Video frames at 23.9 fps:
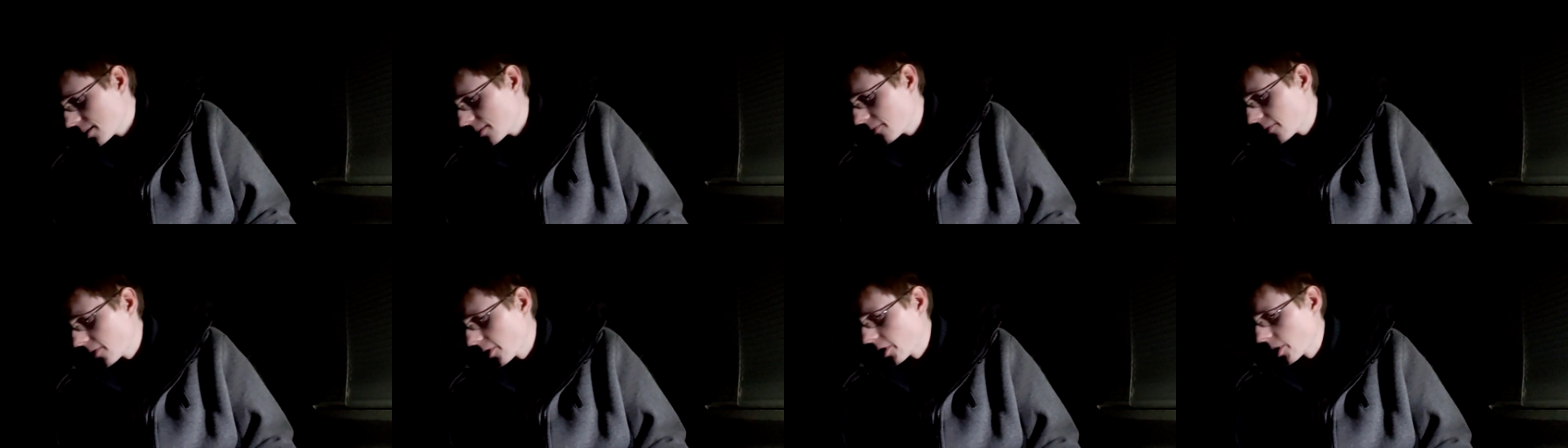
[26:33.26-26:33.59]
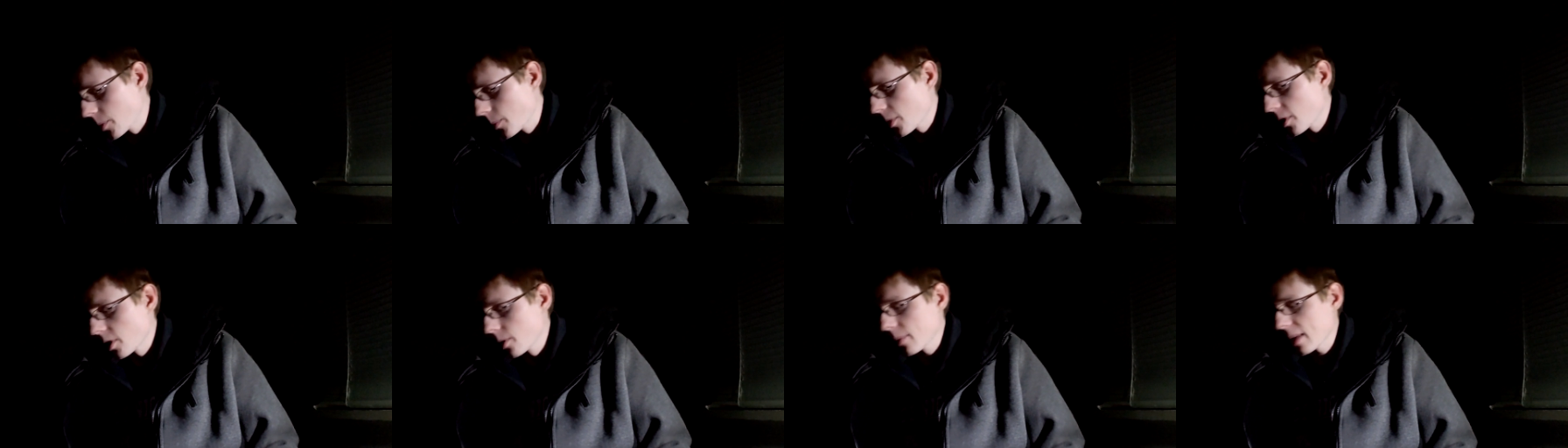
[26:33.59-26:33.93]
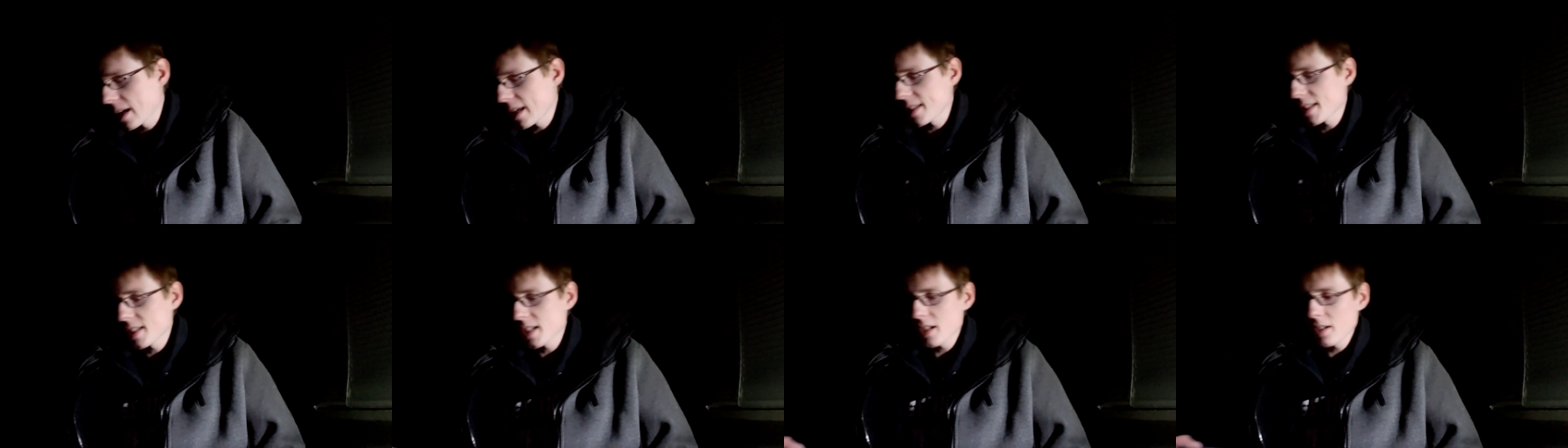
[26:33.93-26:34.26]
Volleyball, I'm
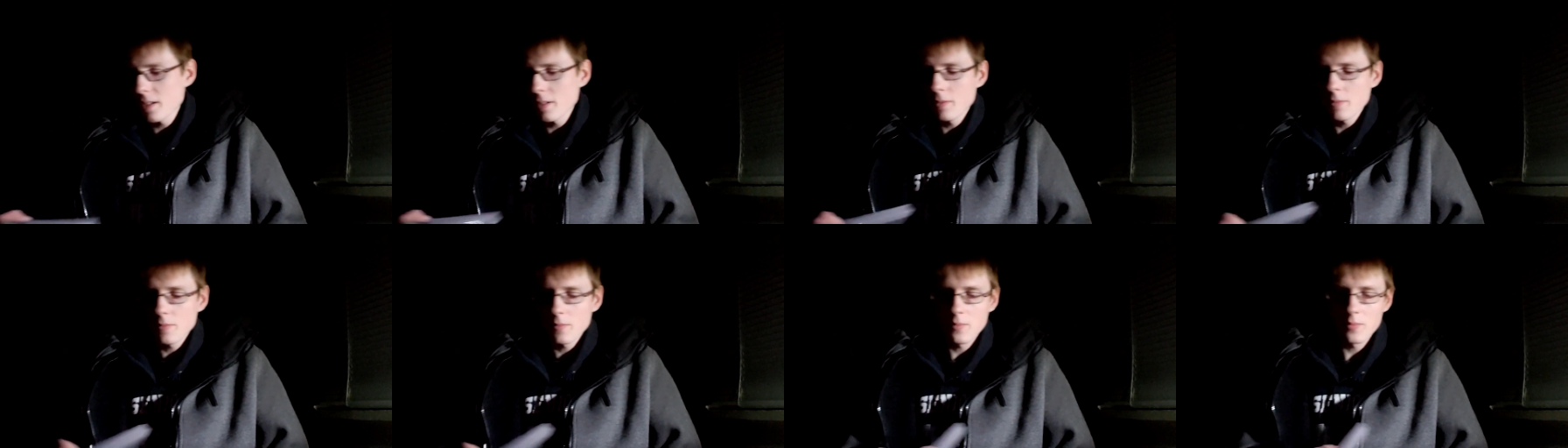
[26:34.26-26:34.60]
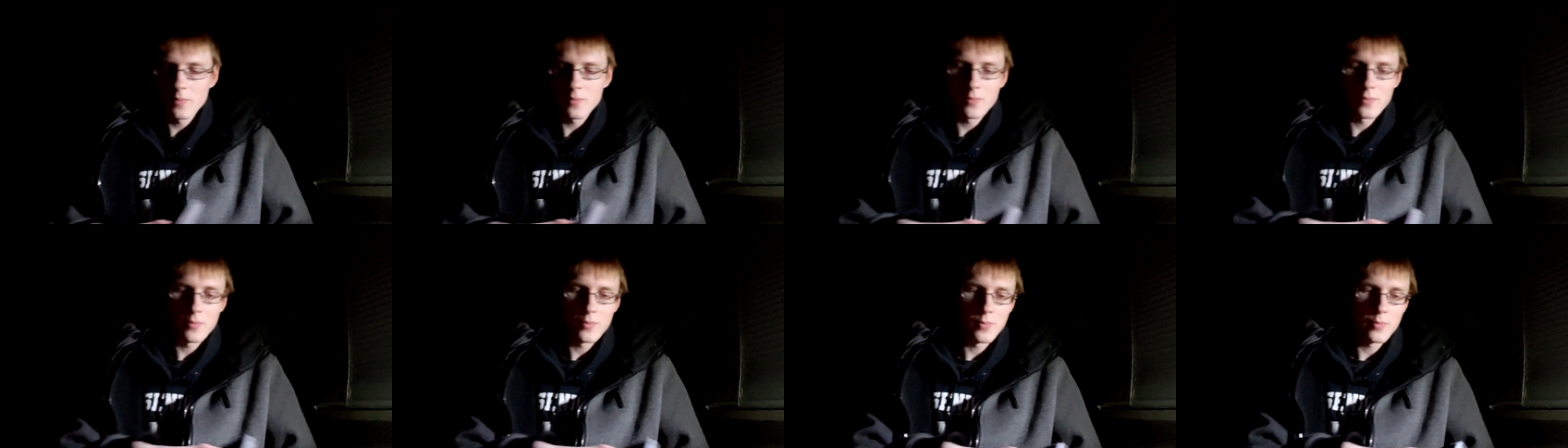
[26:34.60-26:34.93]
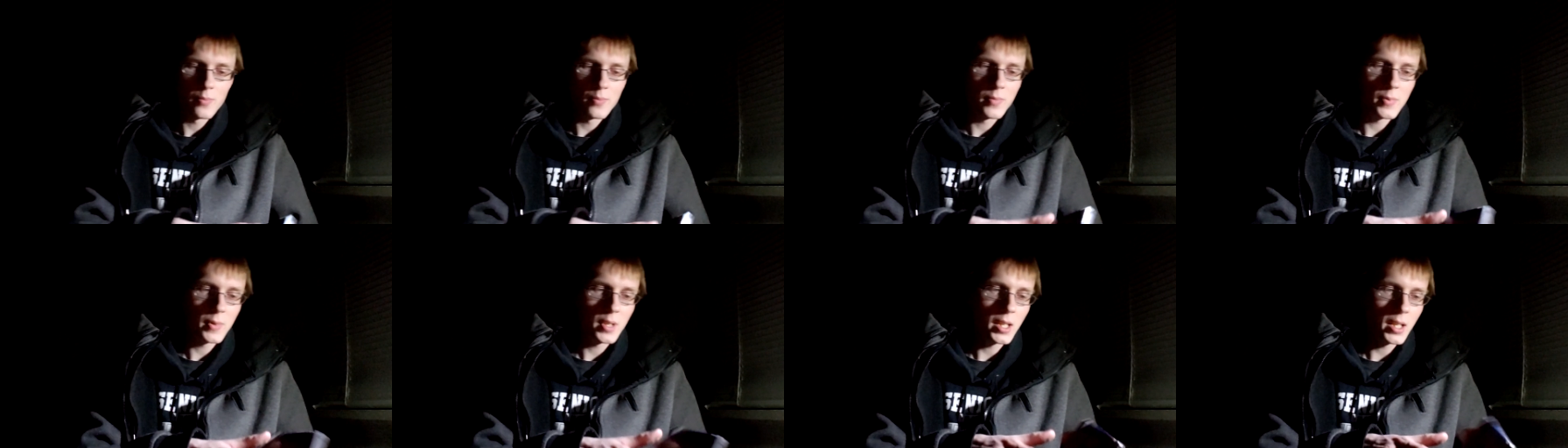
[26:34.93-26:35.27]
guessing.
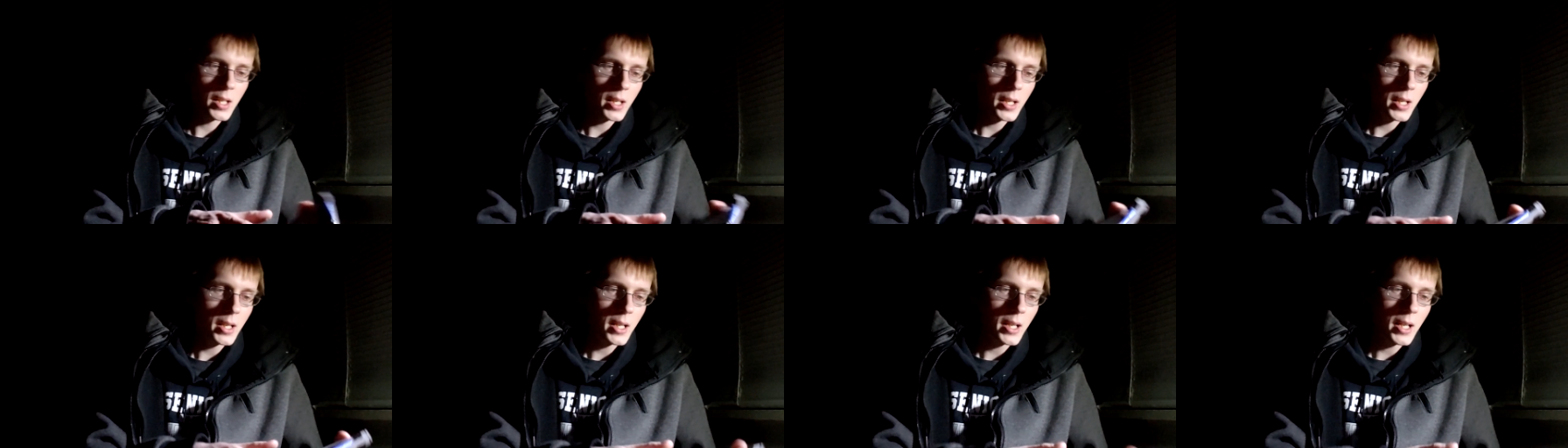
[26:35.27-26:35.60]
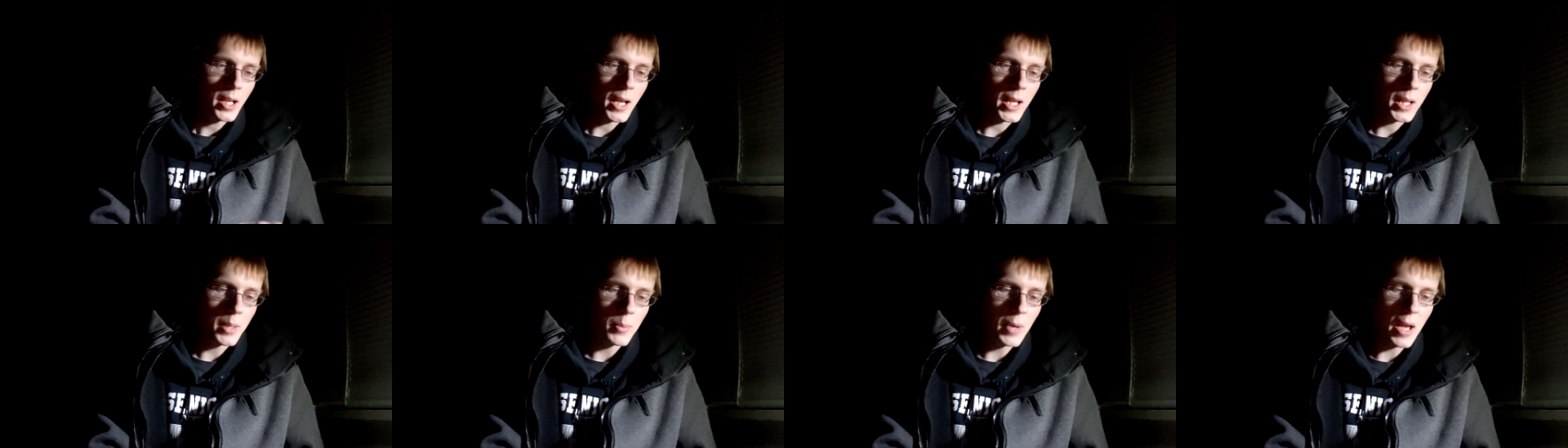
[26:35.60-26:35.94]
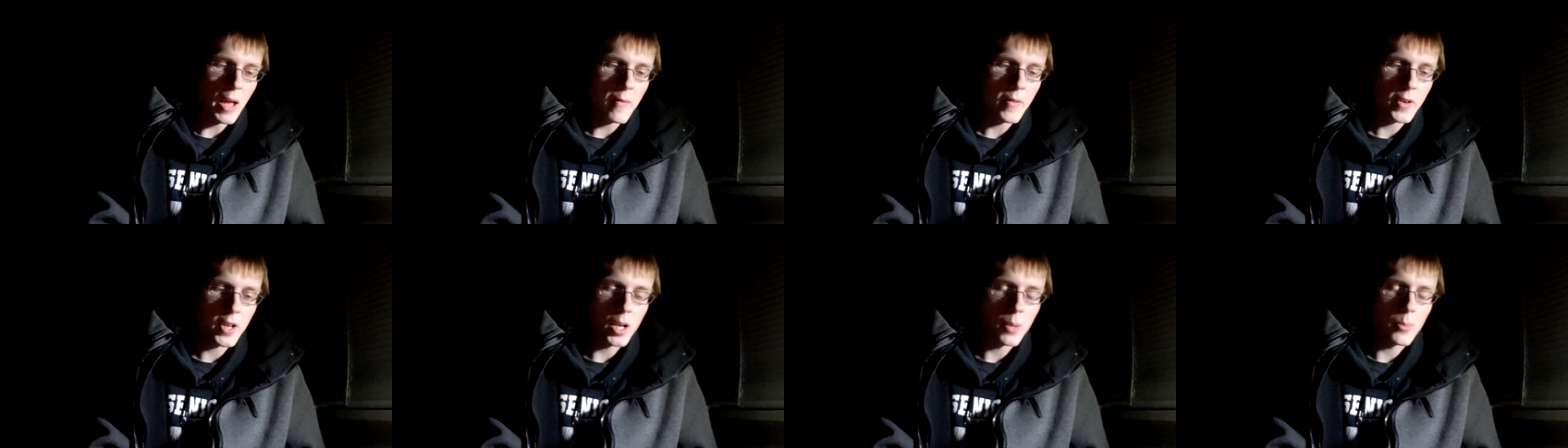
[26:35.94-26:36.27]
And then we
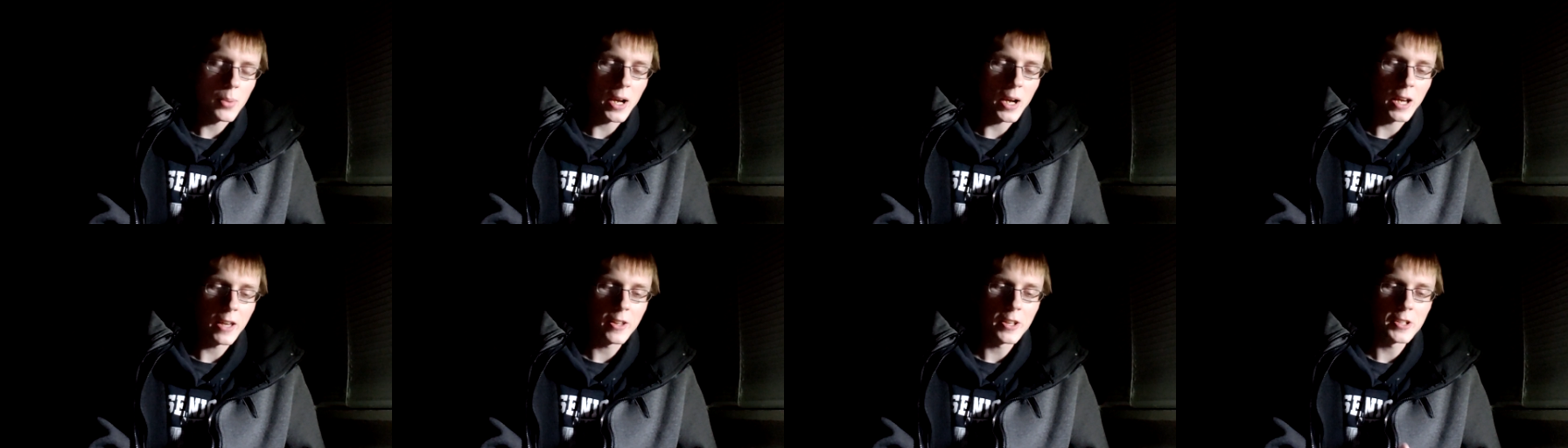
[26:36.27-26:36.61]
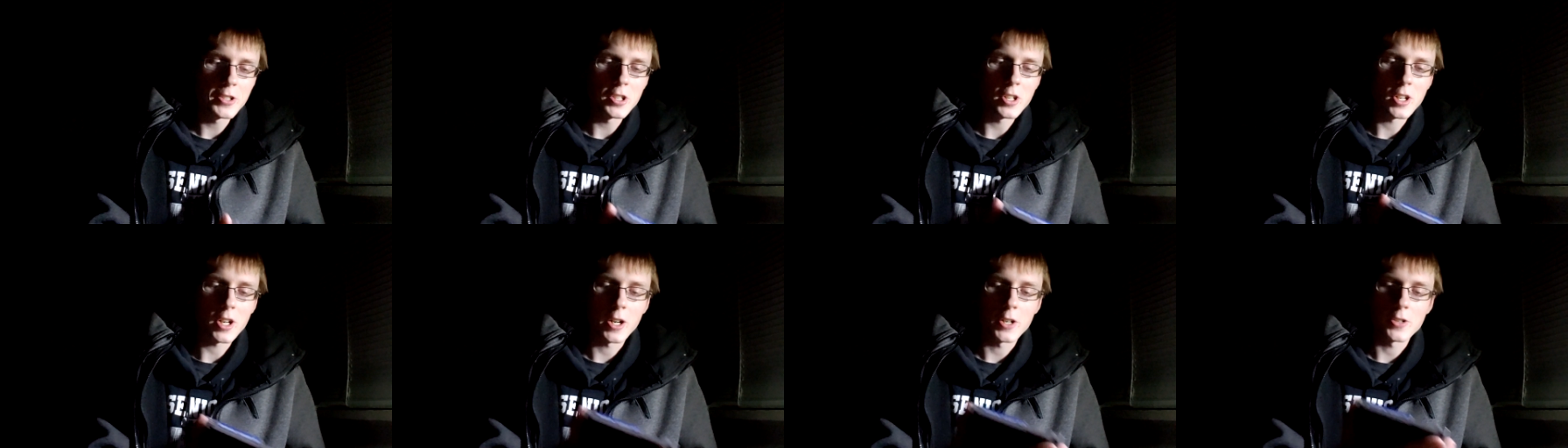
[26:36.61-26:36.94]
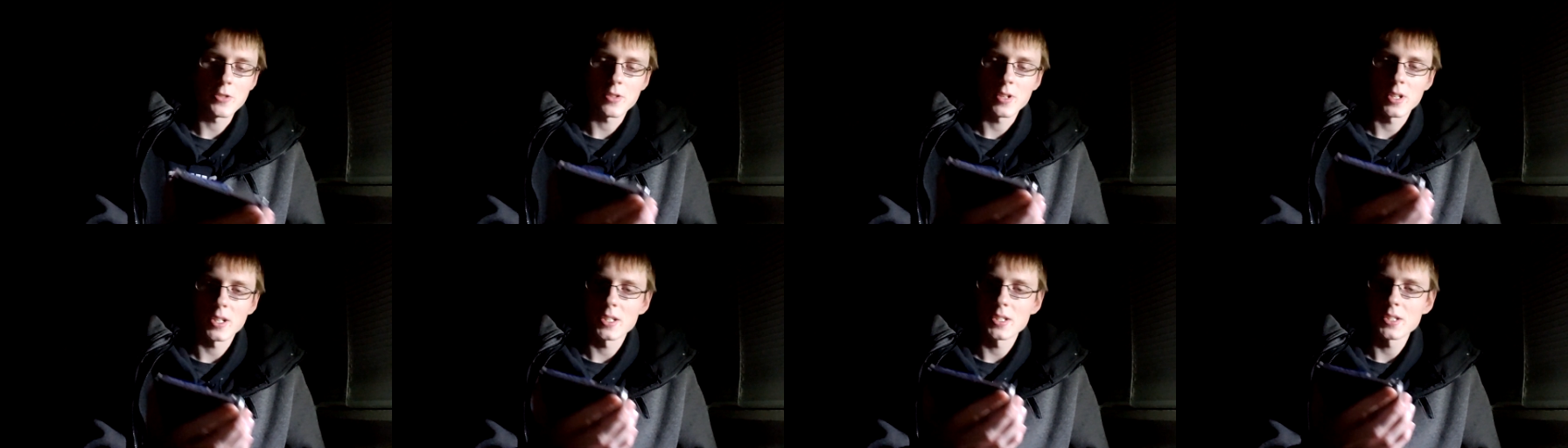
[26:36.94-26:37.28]
have a compilation
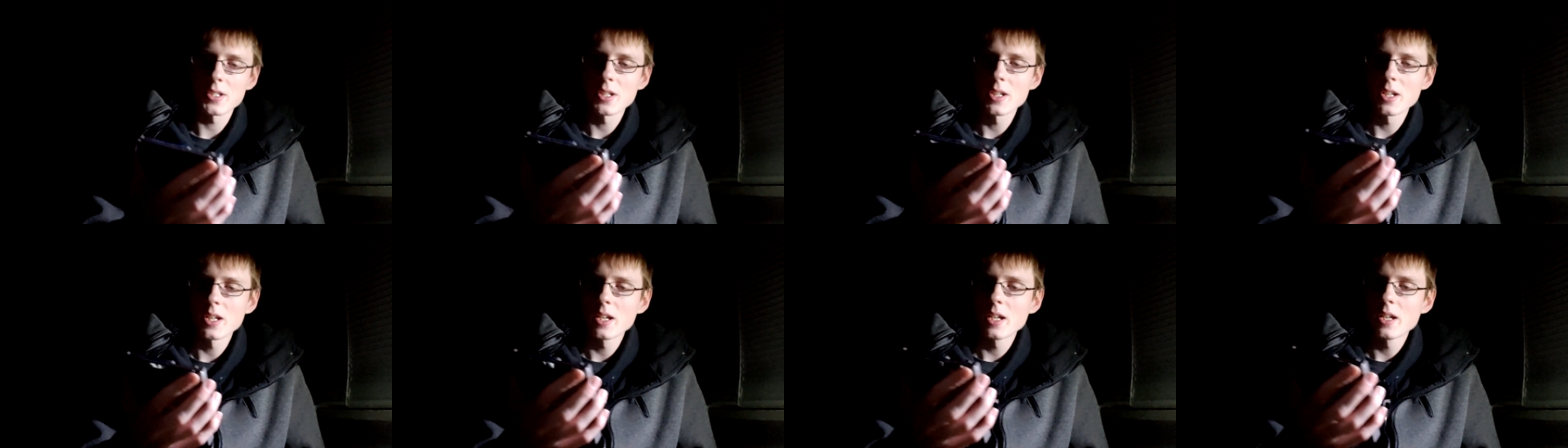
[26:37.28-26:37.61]
cartridge.